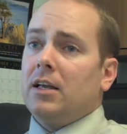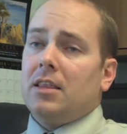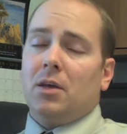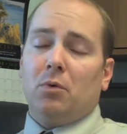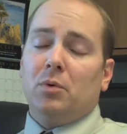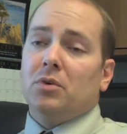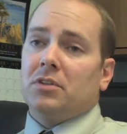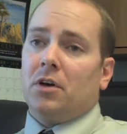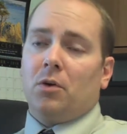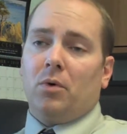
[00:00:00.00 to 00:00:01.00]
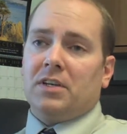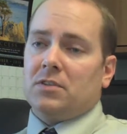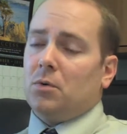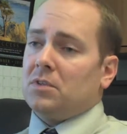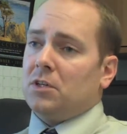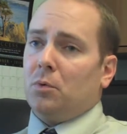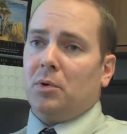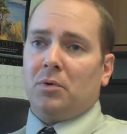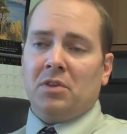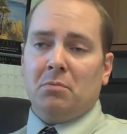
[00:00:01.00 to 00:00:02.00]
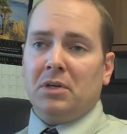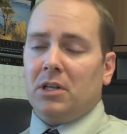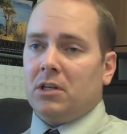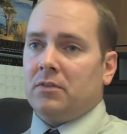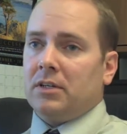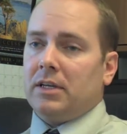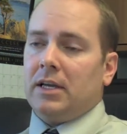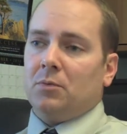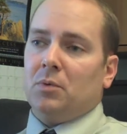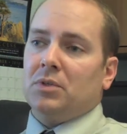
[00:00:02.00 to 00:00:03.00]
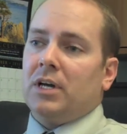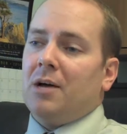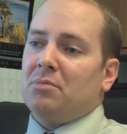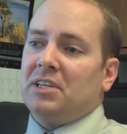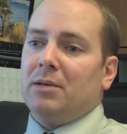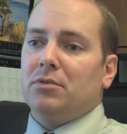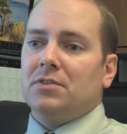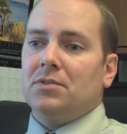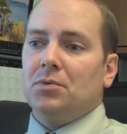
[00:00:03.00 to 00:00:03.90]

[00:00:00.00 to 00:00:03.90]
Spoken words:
that we wouldn't otherwise know until we were in the middle of it, and we would not be able to